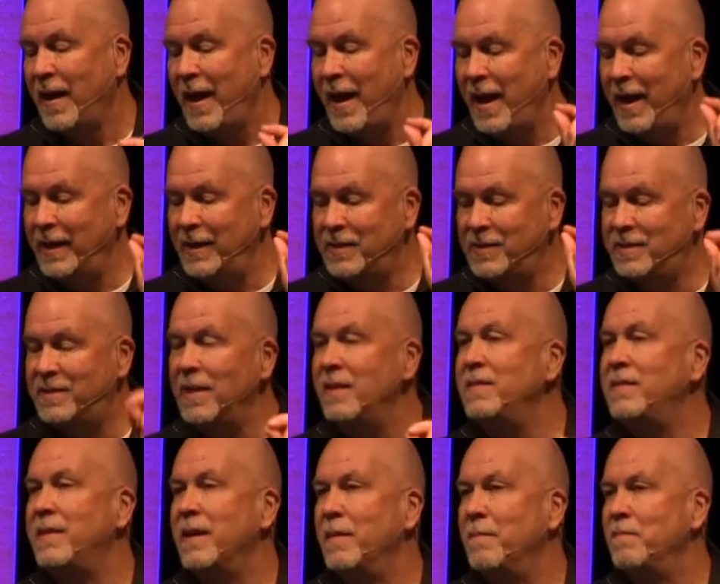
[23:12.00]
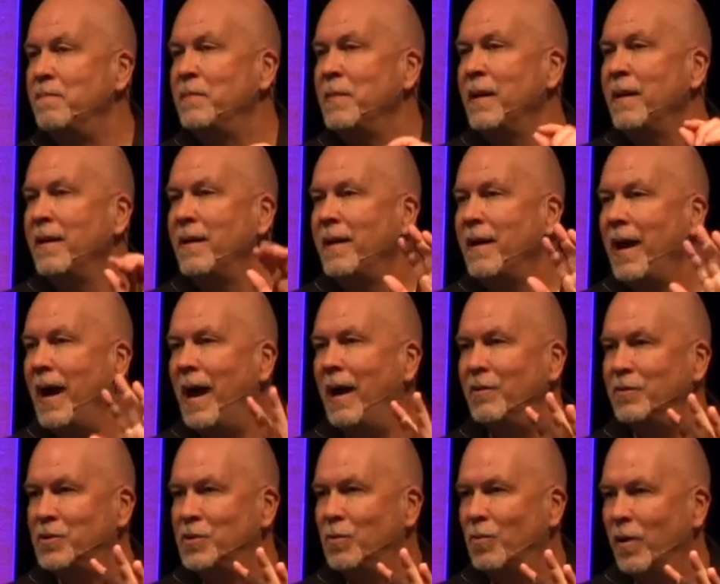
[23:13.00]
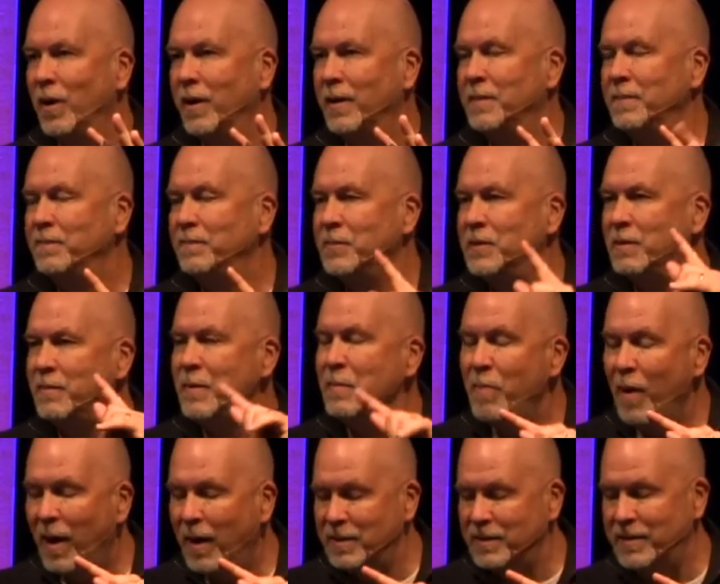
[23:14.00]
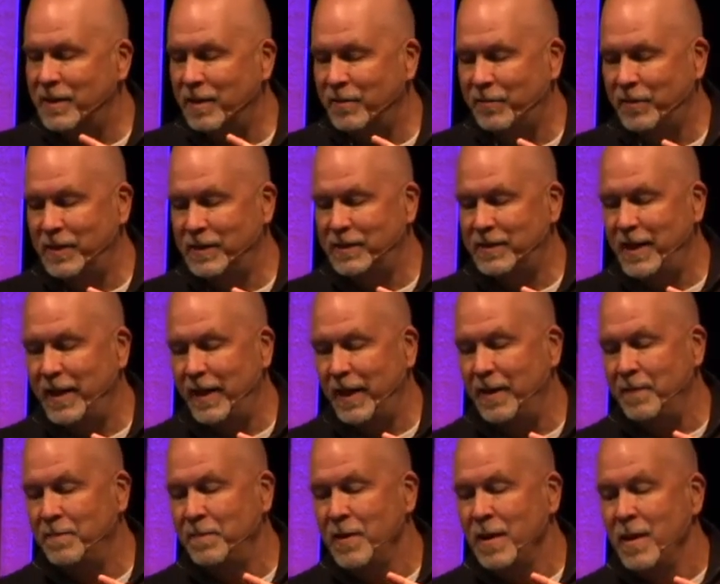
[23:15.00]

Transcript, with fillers: and he sent them out to work. So let me pause there for a second.